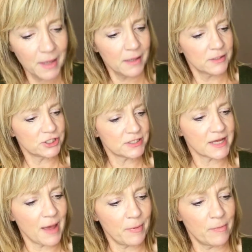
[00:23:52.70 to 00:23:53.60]
just a
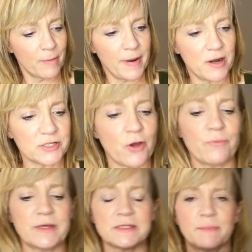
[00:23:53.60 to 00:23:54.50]
couple more pairs. Oh,
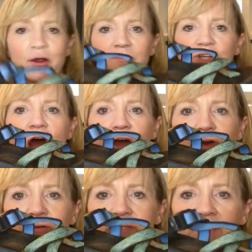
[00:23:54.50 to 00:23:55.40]
this is a pair of
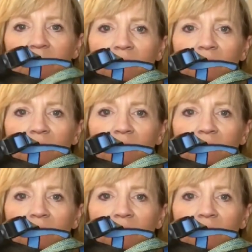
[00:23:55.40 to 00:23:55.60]
Chacos.